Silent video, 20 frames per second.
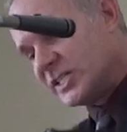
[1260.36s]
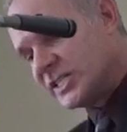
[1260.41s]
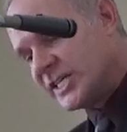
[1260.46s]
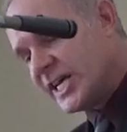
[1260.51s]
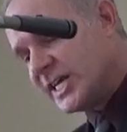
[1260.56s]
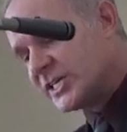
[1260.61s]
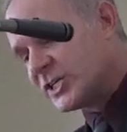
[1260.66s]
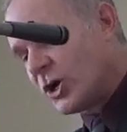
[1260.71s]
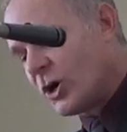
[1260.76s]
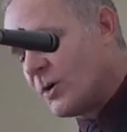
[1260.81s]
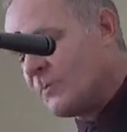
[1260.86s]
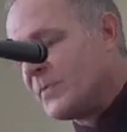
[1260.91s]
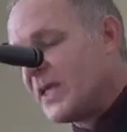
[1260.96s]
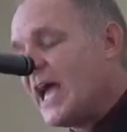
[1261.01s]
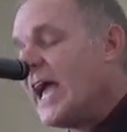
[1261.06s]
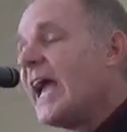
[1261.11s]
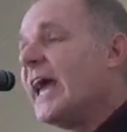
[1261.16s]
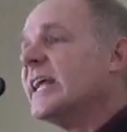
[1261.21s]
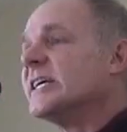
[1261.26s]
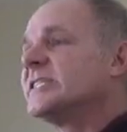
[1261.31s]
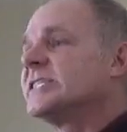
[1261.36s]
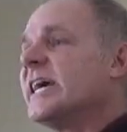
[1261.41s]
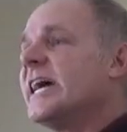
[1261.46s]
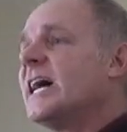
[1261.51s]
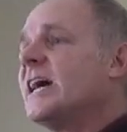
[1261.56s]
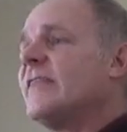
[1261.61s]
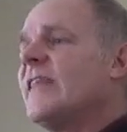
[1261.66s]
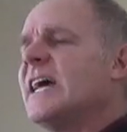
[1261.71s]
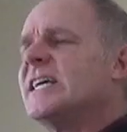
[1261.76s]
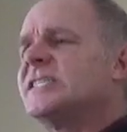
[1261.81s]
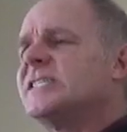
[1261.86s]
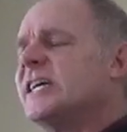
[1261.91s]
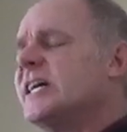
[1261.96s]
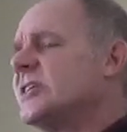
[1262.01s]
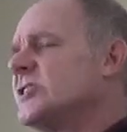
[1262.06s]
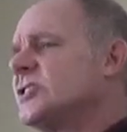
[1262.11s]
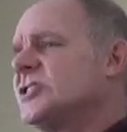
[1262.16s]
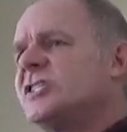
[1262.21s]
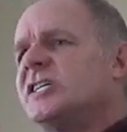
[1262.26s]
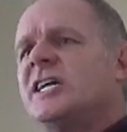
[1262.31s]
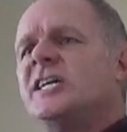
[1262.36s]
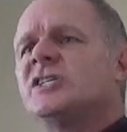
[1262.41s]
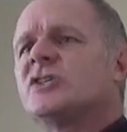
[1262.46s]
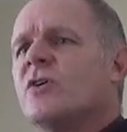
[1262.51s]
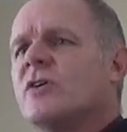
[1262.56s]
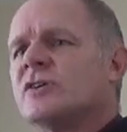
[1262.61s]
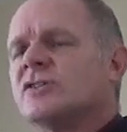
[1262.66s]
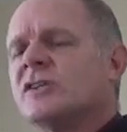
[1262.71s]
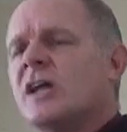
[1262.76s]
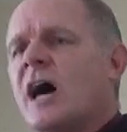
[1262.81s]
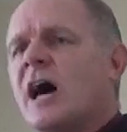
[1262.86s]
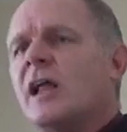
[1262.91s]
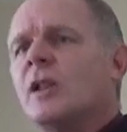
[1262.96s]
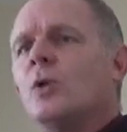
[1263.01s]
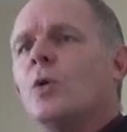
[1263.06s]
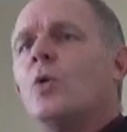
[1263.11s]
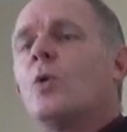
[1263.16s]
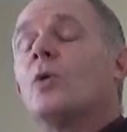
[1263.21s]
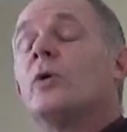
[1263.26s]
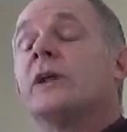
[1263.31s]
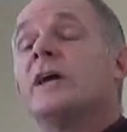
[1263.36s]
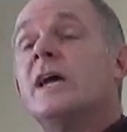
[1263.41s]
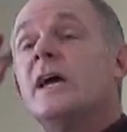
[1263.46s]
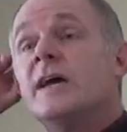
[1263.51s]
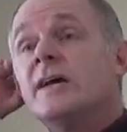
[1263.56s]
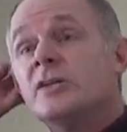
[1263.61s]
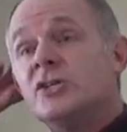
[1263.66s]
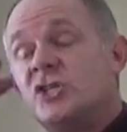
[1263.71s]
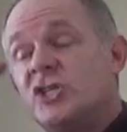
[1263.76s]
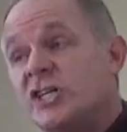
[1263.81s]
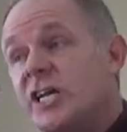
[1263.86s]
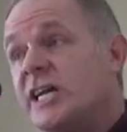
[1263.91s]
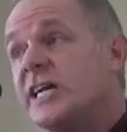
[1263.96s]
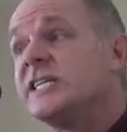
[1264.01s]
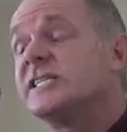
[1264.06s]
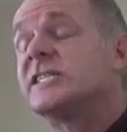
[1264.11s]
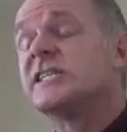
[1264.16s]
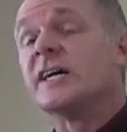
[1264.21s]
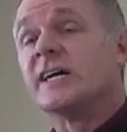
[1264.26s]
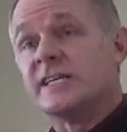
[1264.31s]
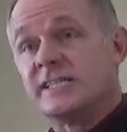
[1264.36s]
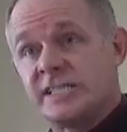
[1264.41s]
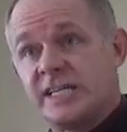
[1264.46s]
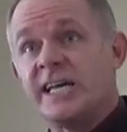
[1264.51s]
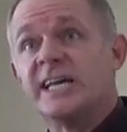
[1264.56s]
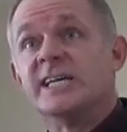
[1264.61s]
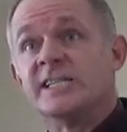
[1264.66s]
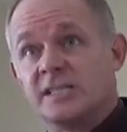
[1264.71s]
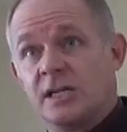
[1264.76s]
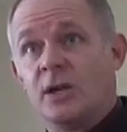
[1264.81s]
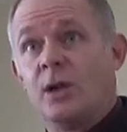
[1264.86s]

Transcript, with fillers: Caesar, and instead they said, Caesar is not Lord, Jesus is